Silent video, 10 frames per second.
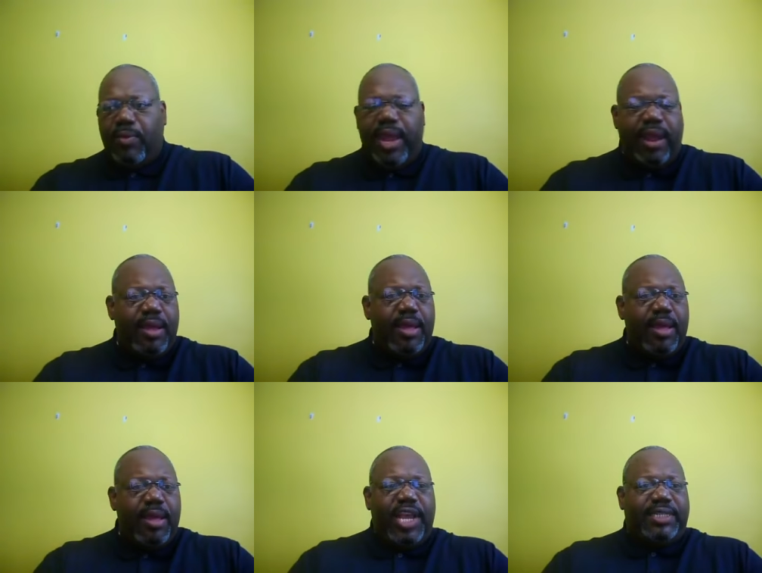where
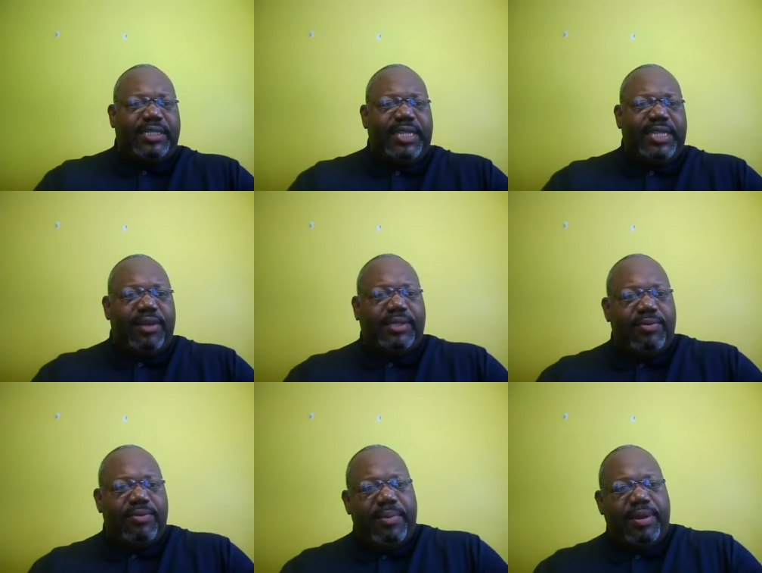Jesus tells
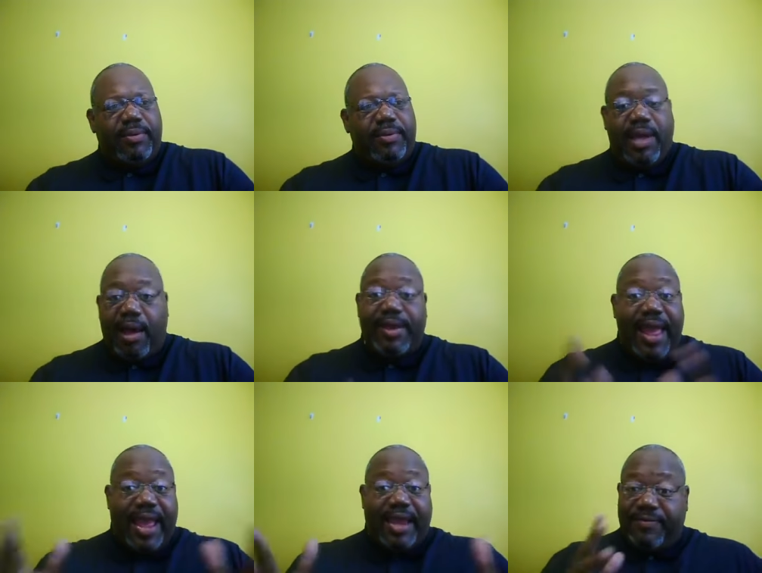the woman who was caught in
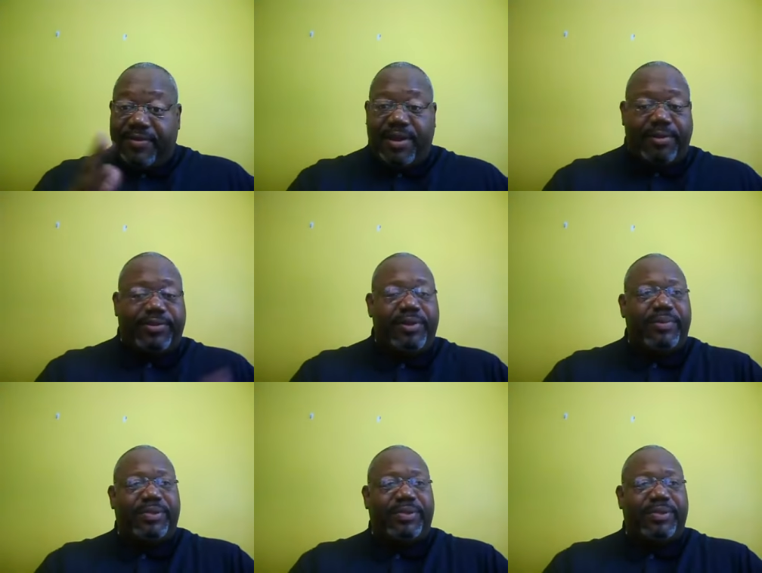the act of adultery,